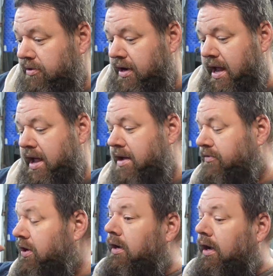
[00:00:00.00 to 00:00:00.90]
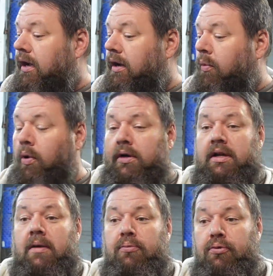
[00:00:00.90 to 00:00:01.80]
that I have. Worked
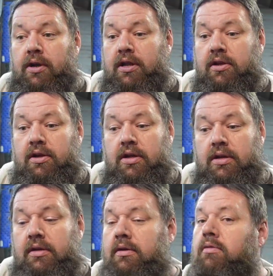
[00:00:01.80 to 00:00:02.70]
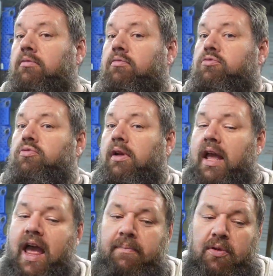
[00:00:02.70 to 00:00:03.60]
out pretty good. Was really
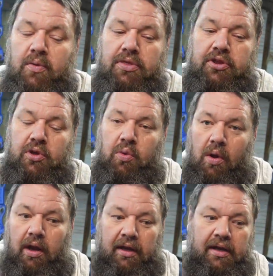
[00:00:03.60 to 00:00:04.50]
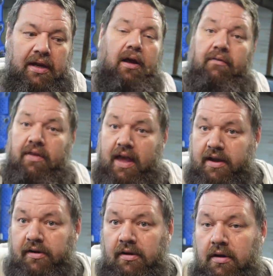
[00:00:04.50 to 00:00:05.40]
happy with the quality of the
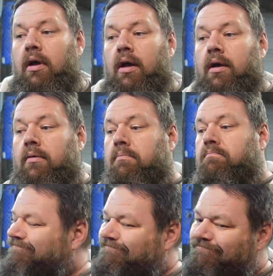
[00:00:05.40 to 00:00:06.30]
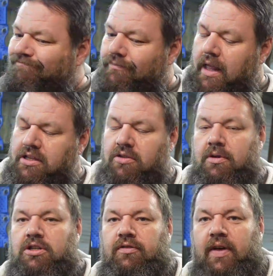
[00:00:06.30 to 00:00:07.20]
header. Not so
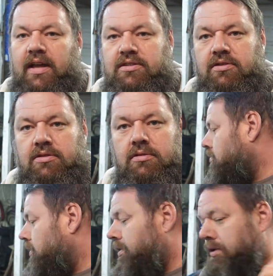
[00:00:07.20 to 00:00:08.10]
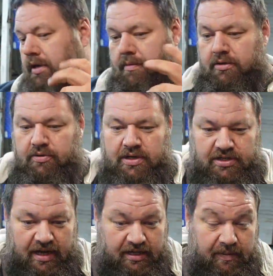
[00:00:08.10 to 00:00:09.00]
much the fasteners. Well, the company
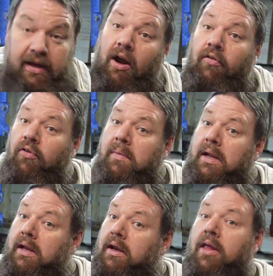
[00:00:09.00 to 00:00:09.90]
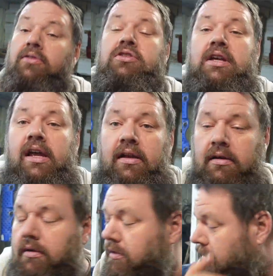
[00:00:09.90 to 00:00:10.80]
reached out to me and offered me another set
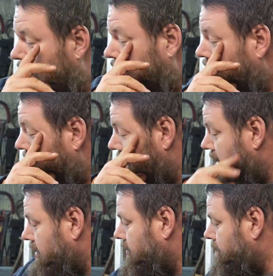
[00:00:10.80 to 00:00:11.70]
to take a look at.